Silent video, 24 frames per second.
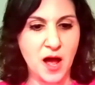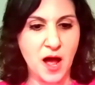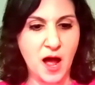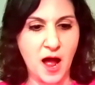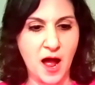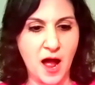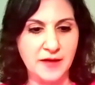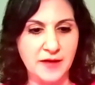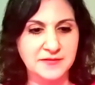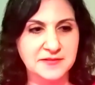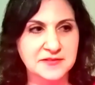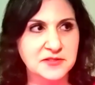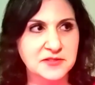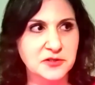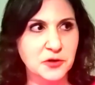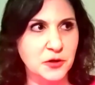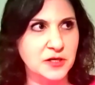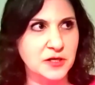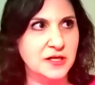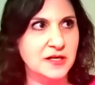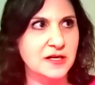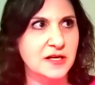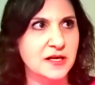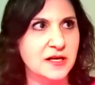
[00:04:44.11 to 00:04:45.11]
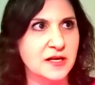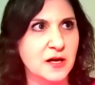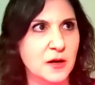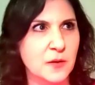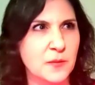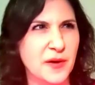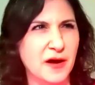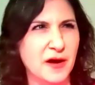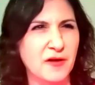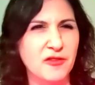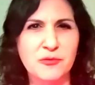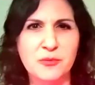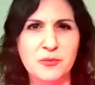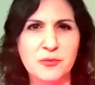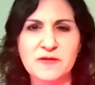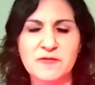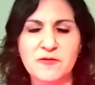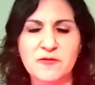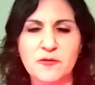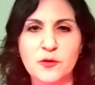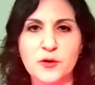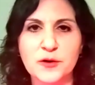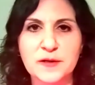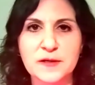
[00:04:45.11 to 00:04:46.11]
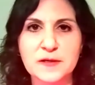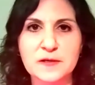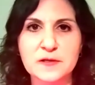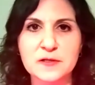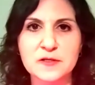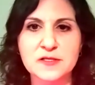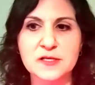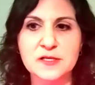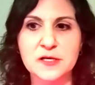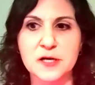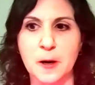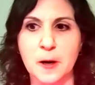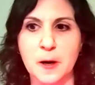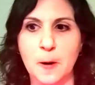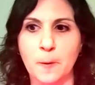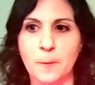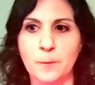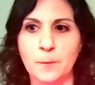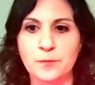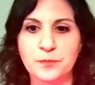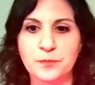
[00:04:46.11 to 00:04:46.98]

I started it about 3 or 4 years ago.